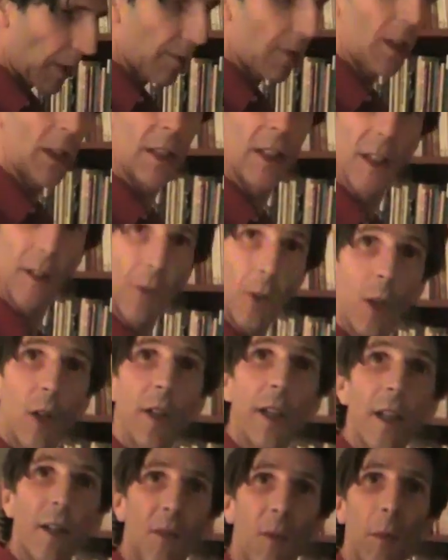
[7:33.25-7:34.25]
been a very
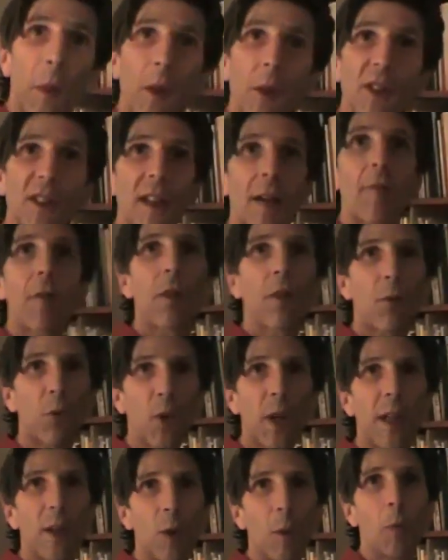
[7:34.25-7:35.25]
difficult year for me, because I have
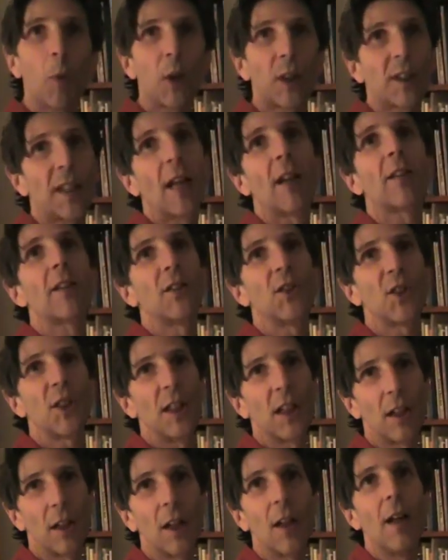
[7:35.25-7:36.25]
3 new books out this
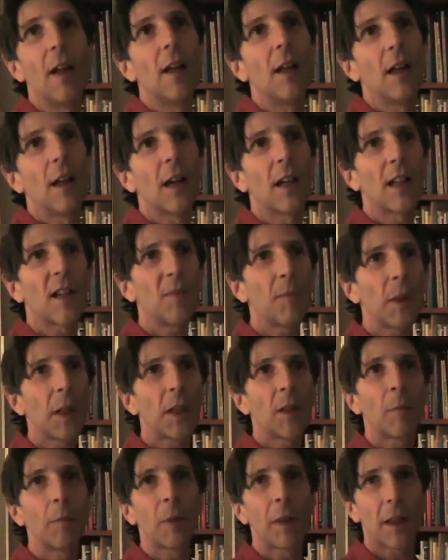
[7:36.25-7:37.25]
year, and I've
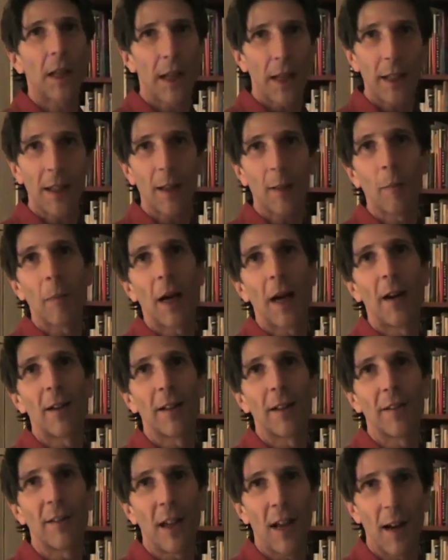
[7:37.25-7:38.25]
been complaining
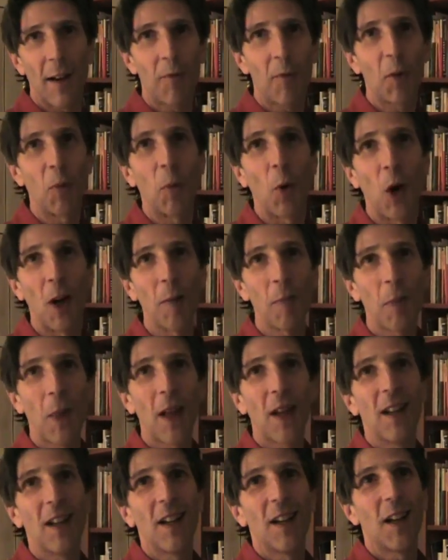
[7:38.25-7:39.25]
about it to everyone,
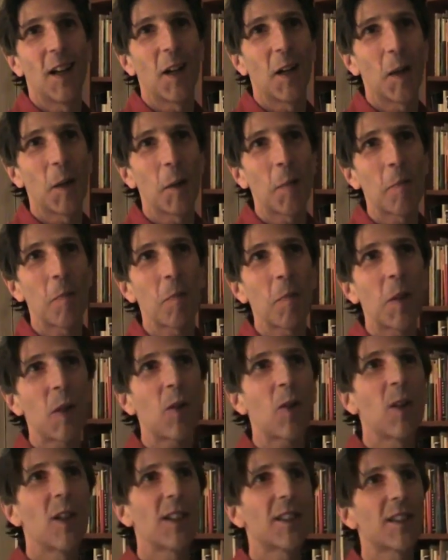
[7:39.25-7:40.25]

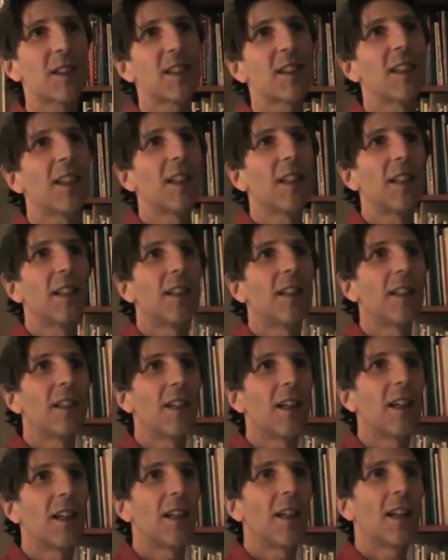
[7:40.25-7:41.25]
because
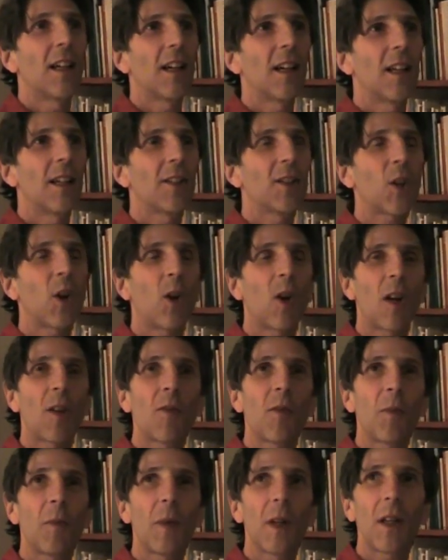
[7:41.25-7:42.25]
it's
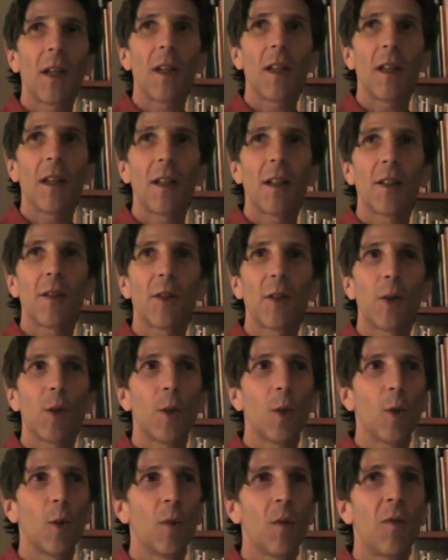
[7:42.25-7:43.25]
hard for me
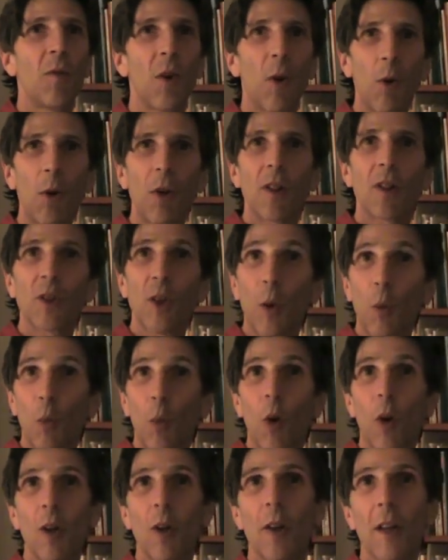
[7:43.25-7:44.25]
to focus
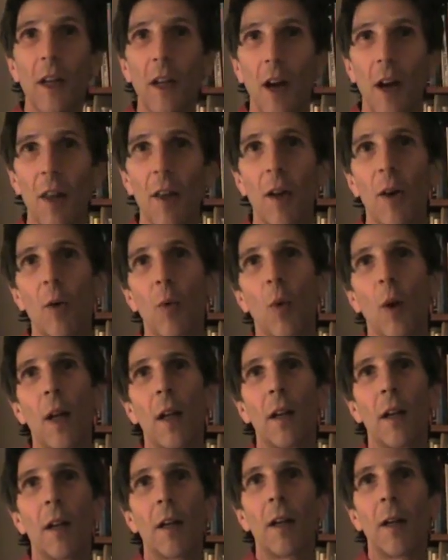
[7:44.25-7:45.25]
on one or the other
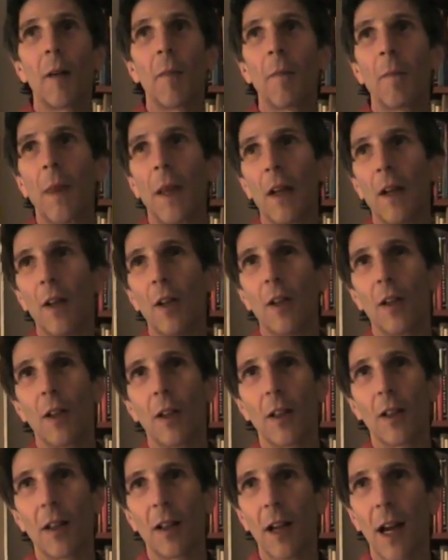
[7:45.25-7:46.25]
when
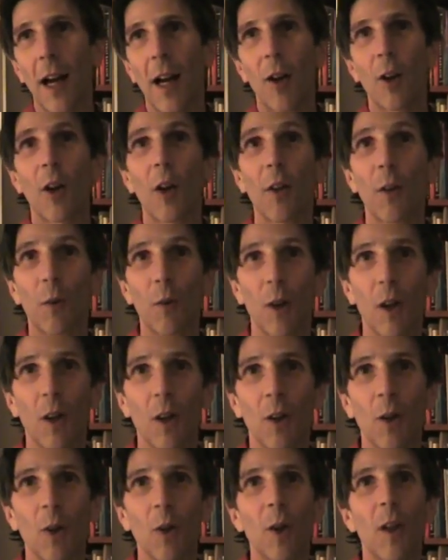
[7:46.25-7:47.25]
out on the
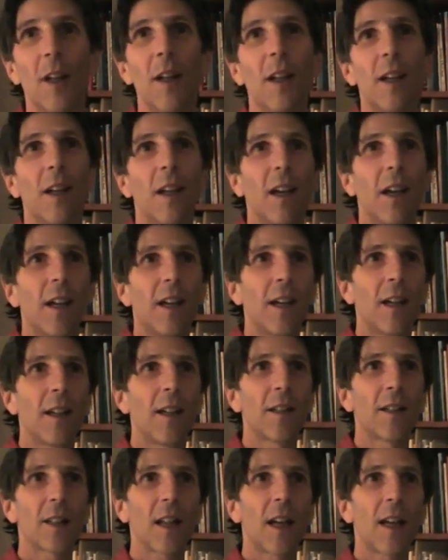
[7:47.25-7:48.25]
road,
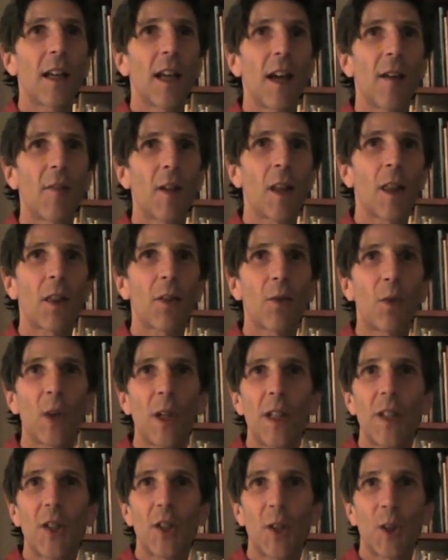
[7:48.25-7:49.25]
and it's like having
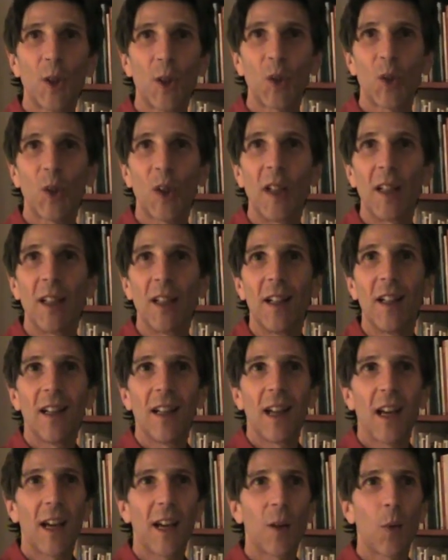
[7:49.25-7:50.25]
3 children
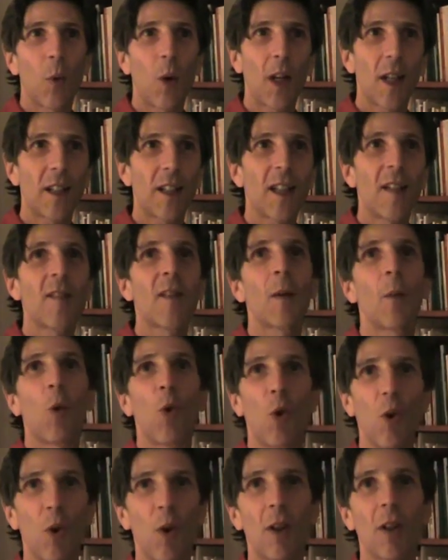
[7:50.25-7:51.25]
and wanting to give
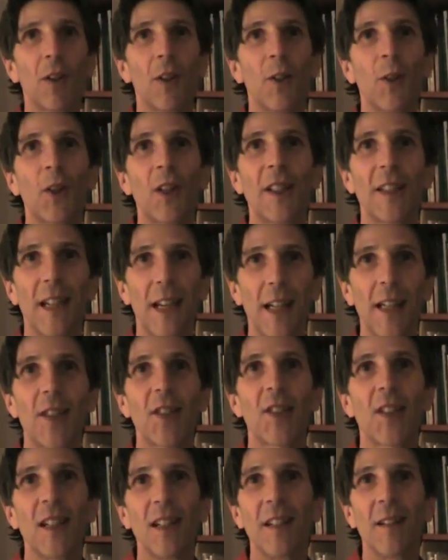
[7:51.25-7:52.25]
them all your
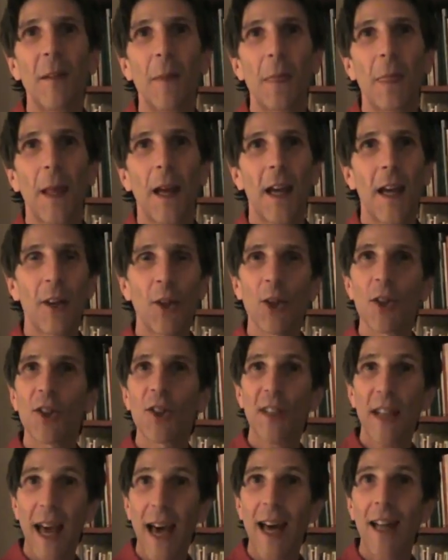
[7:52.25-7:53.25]
attention, and you're
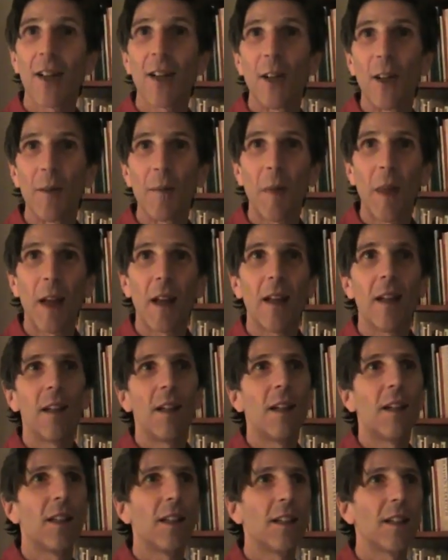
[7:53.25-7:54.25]
scattered.
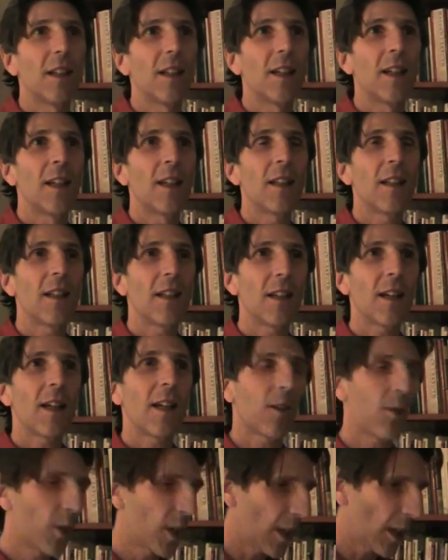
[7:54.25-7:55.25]
And then
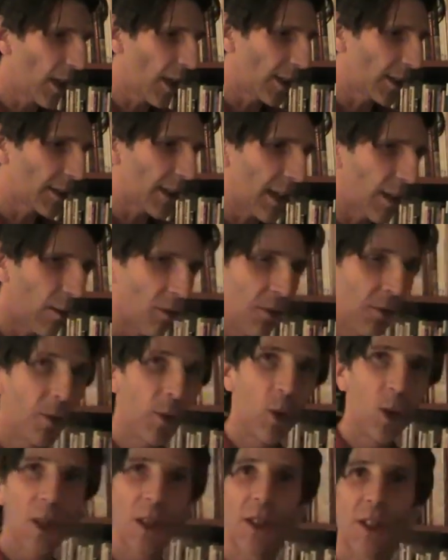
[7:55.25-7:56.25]
I realized how
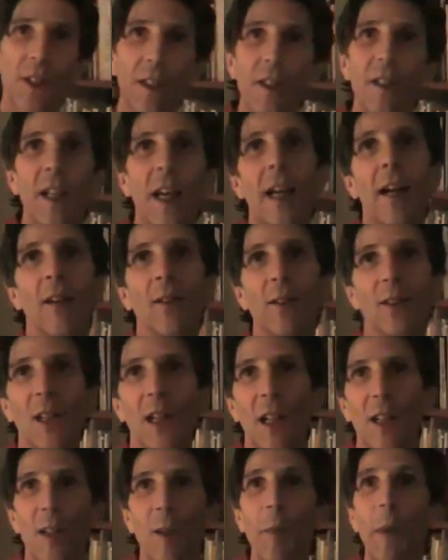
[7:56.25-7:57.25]
foolish it sounds
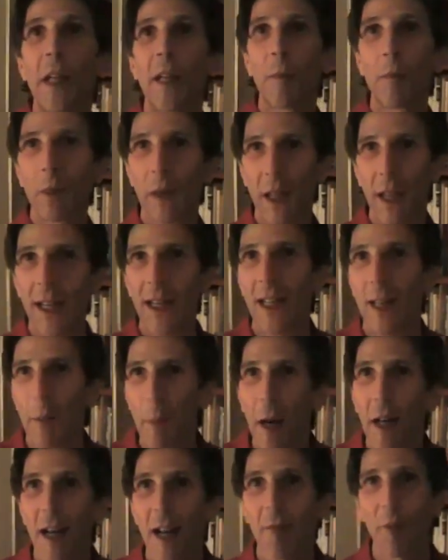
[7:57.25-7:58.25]
to be complaining
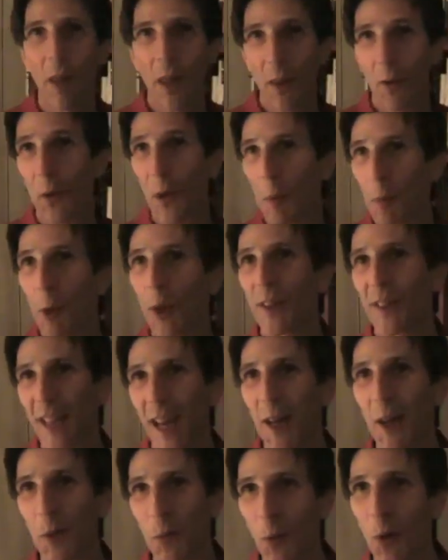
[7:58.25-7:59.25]
about having 3 books
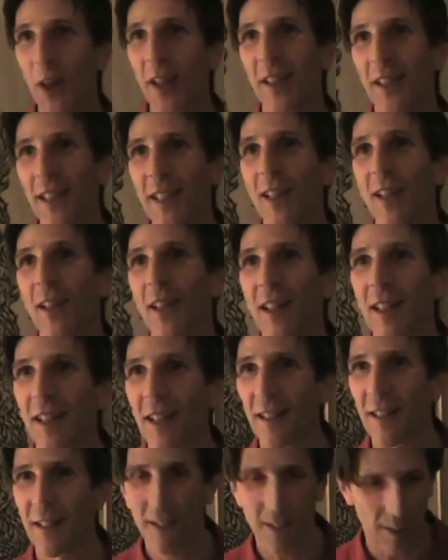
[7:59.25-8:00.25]
out in 1 year.
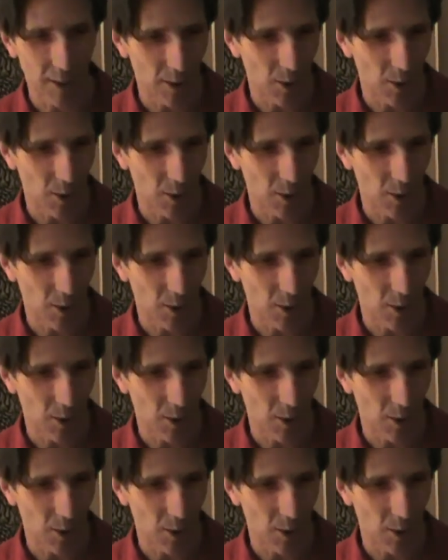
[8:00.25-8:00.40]
Like, you